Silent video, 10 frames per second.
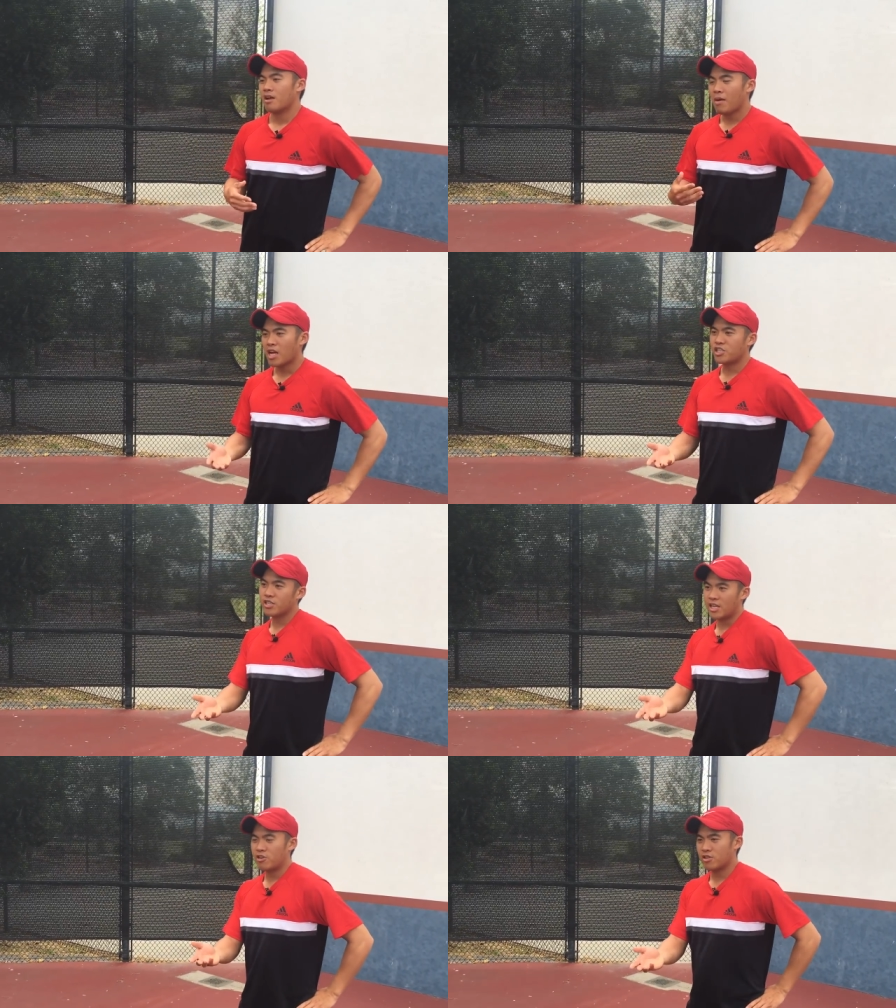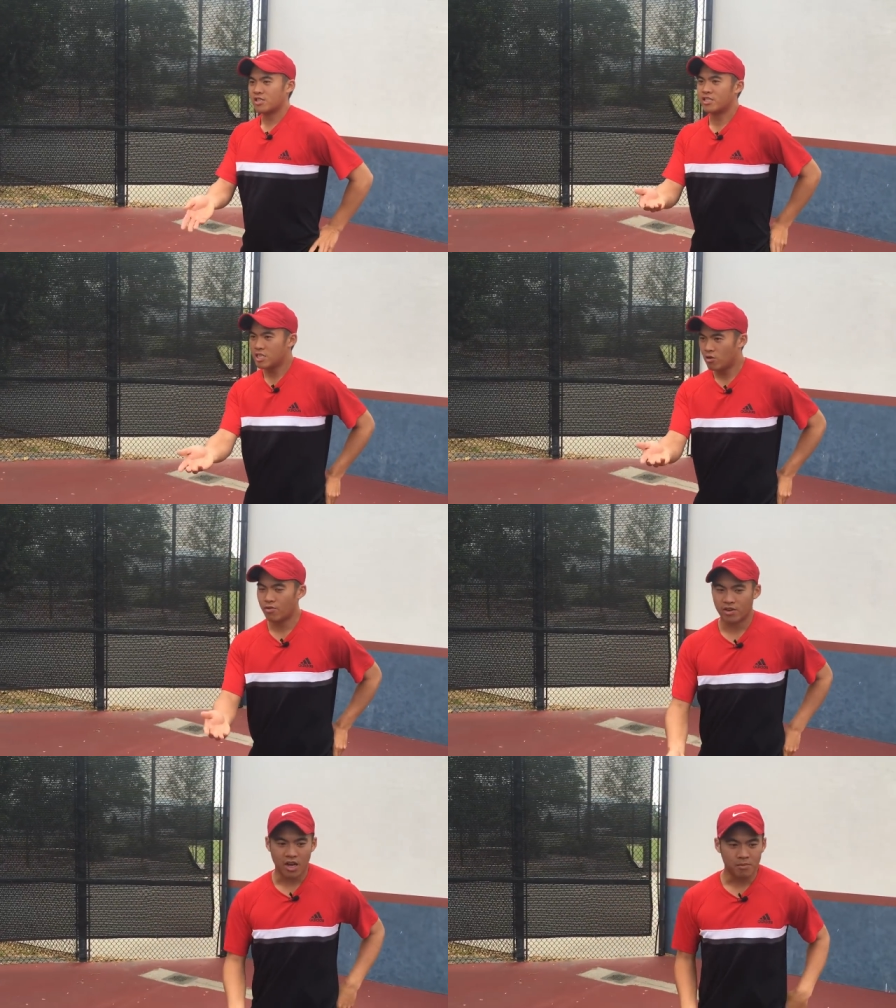Imagine like you're the CEO
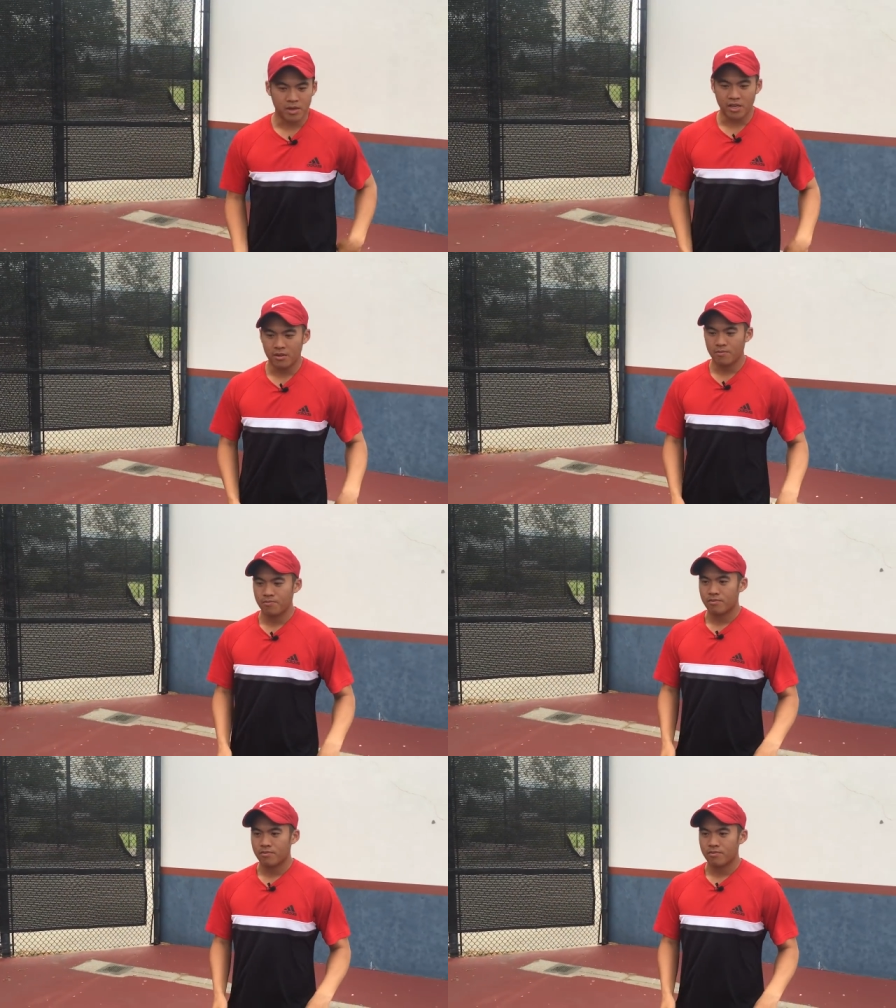of a company.